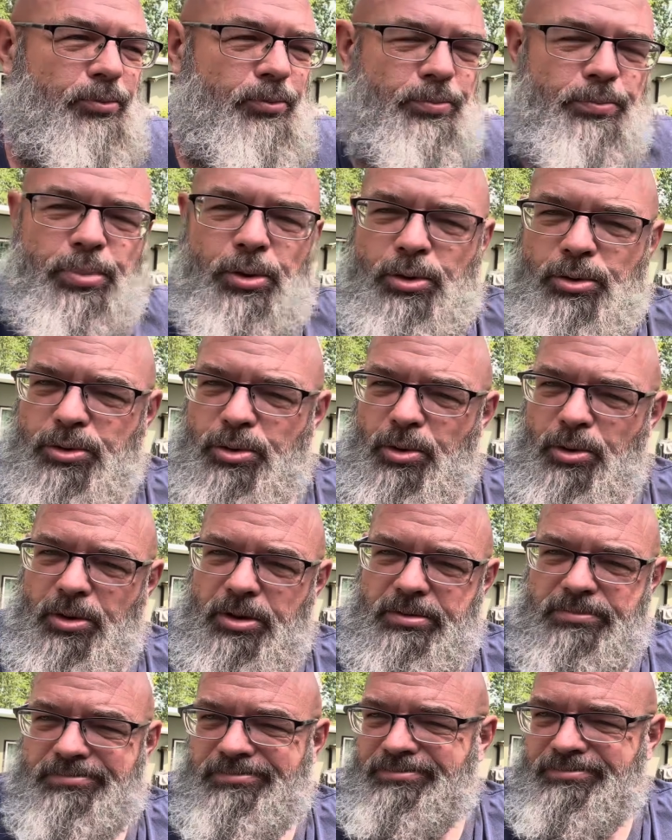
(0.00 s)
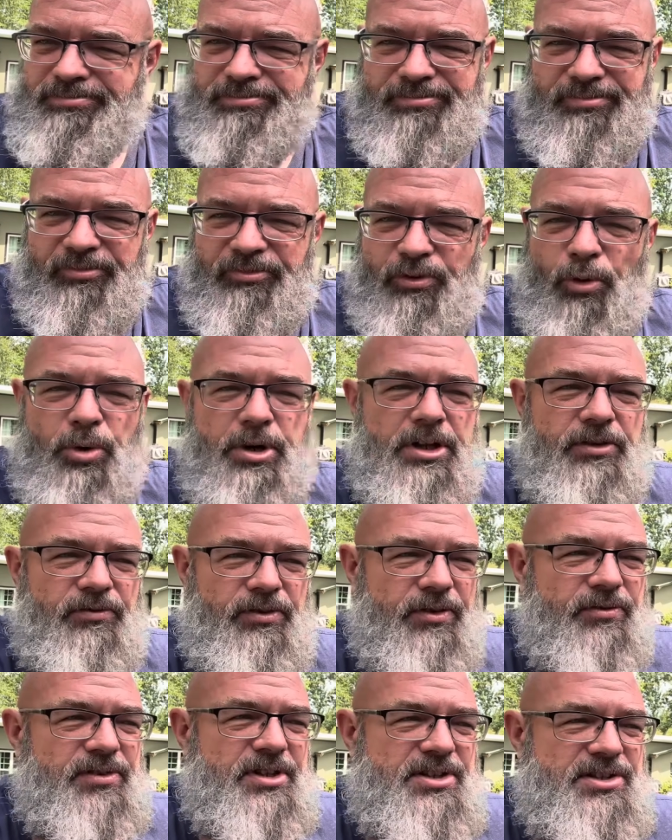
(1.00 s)
pull cord 40,
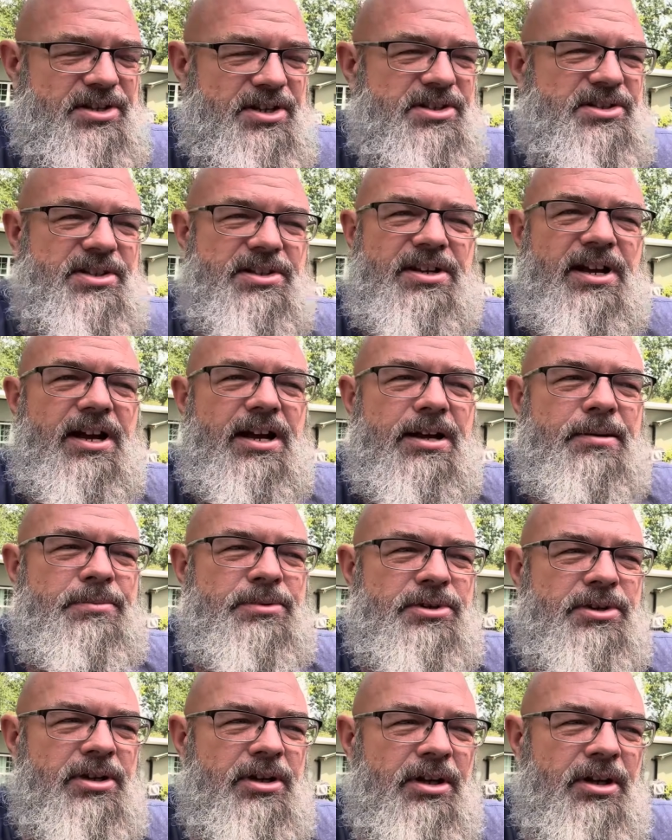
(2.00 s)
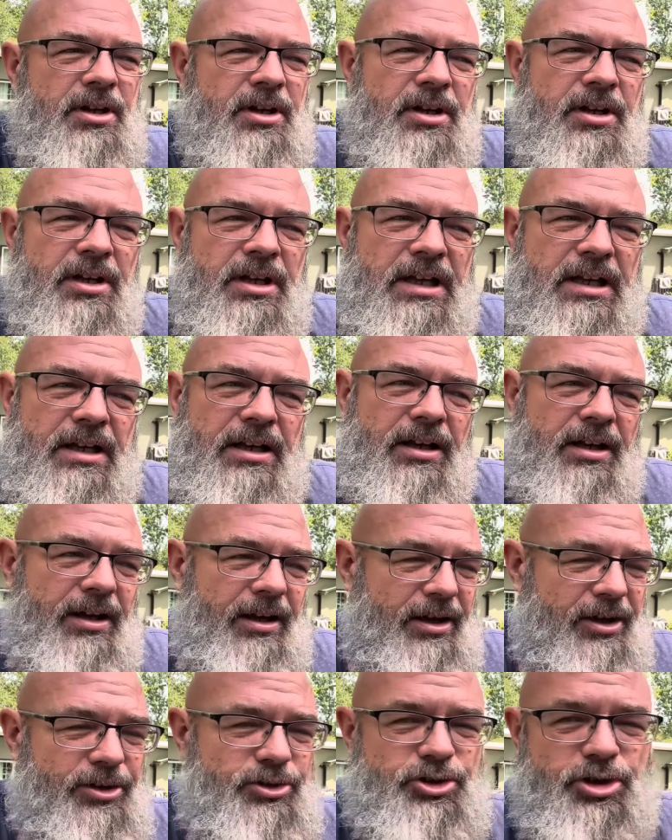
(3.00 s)
50, 60 times.
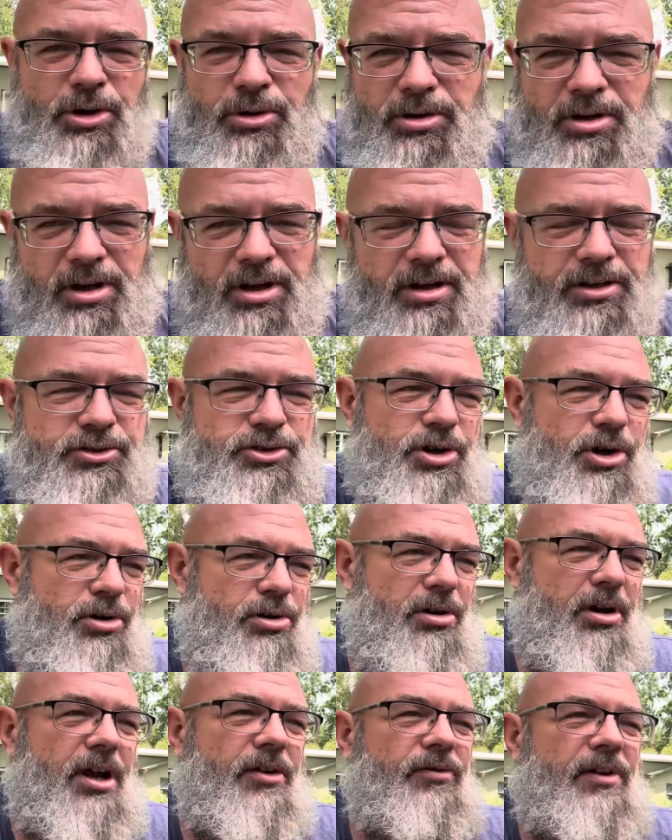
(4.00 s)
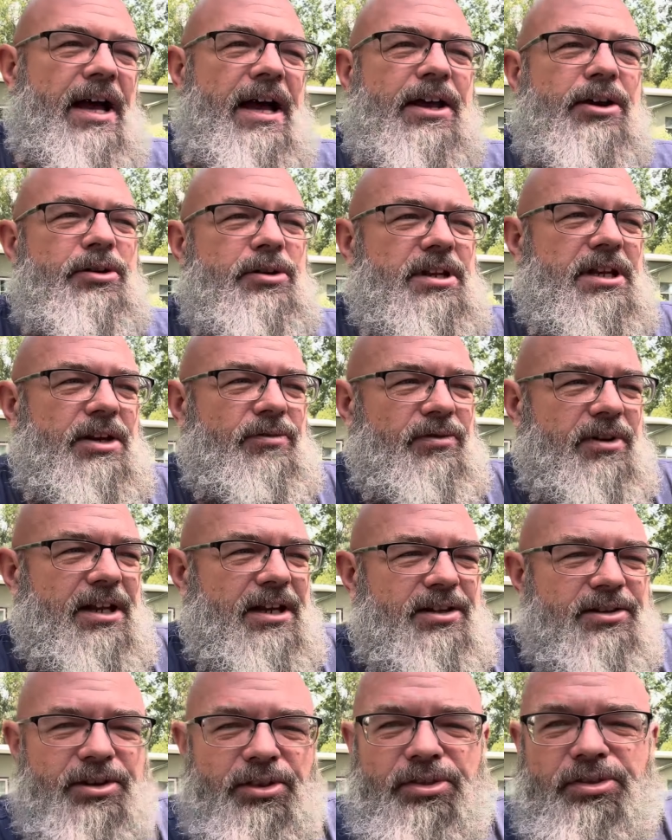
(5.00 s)
Choke on, choke off. I couldn't even get
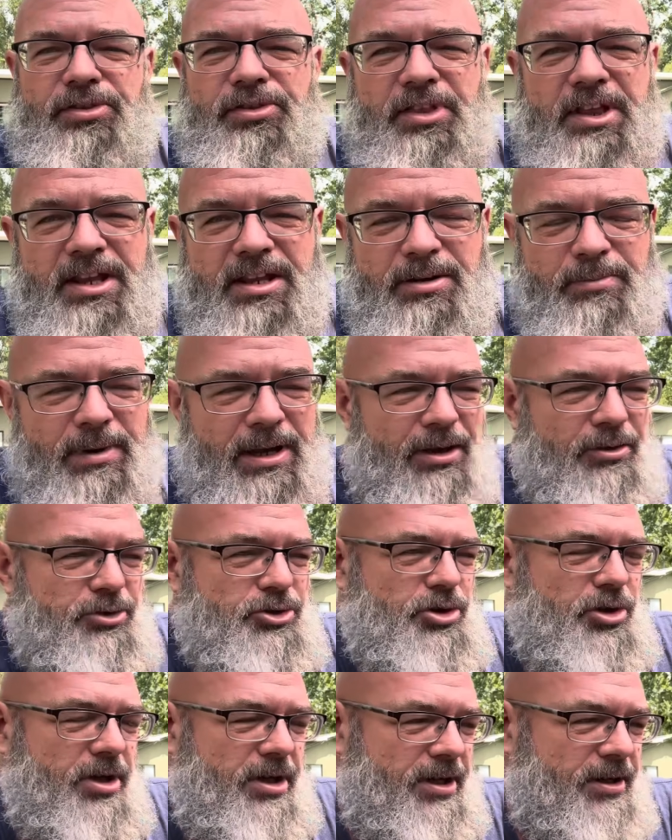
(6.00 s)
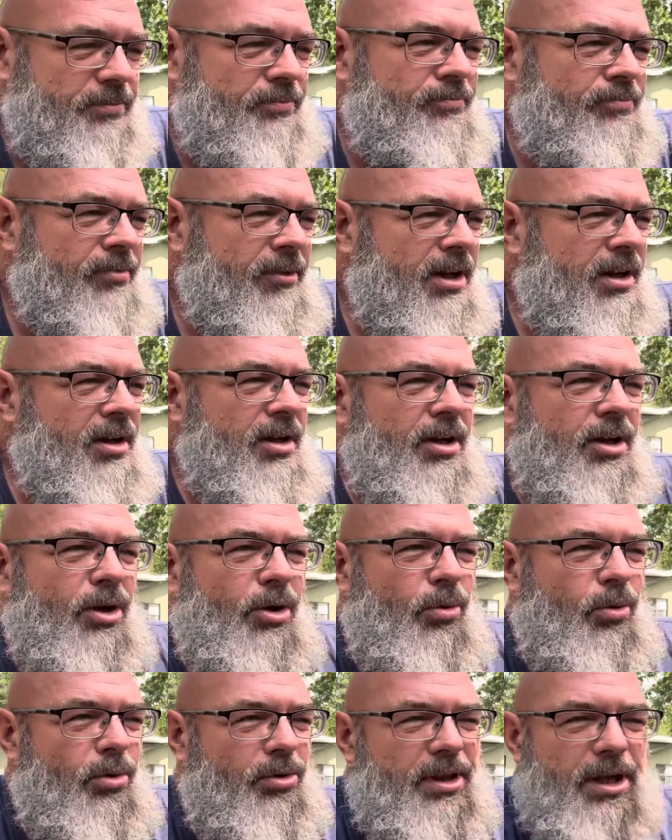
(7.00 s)
it to think about trying.
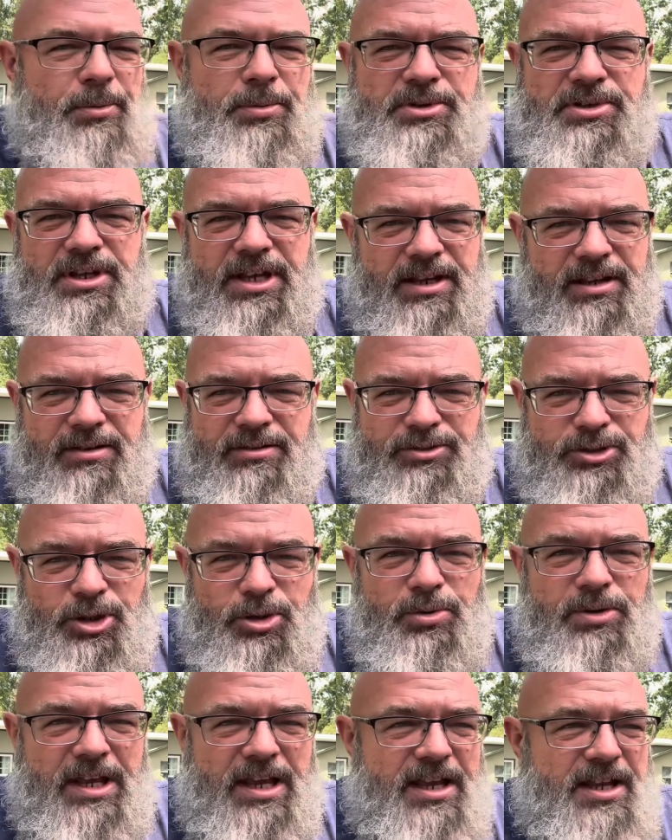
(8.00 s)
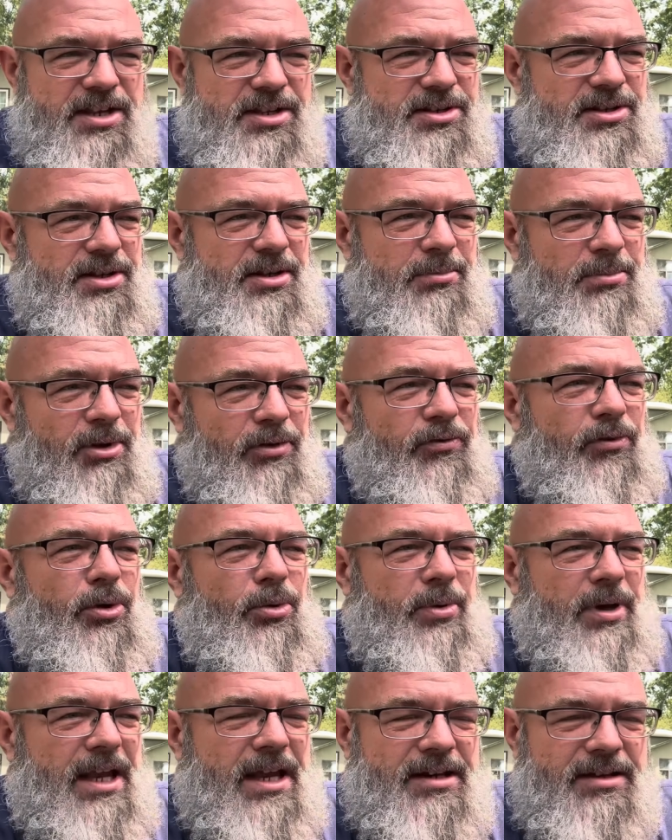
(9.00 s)
Well, that was like 2 days before
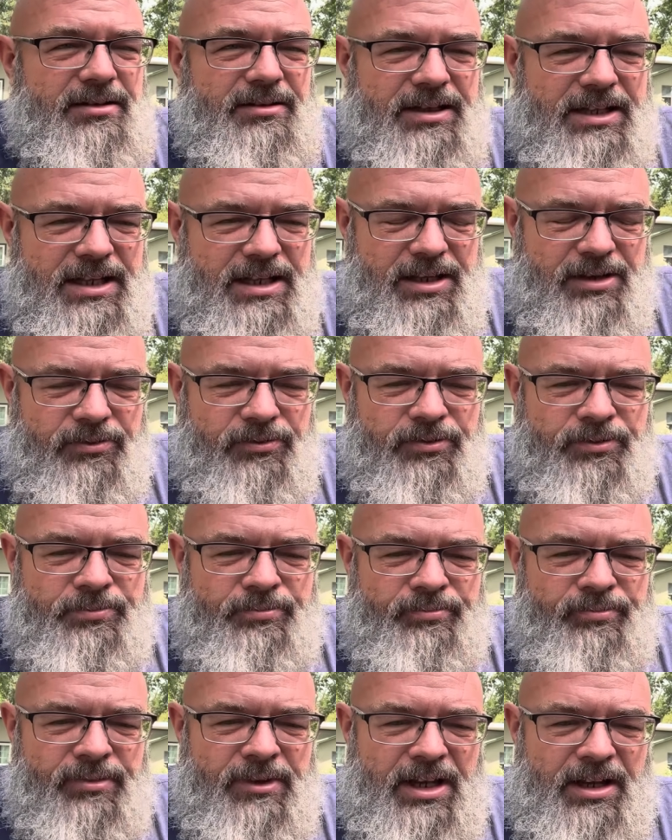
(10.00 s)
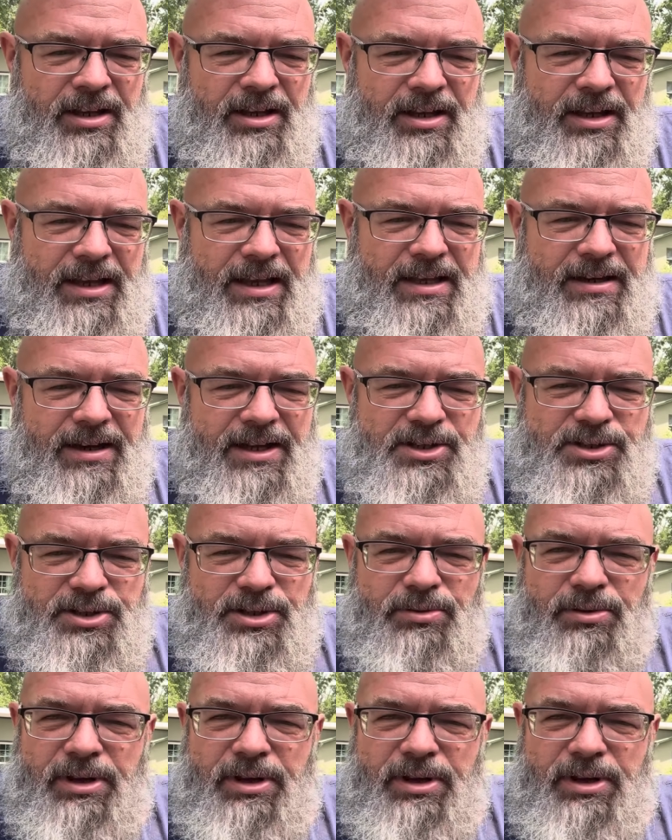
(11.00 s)
we had to leave, and I still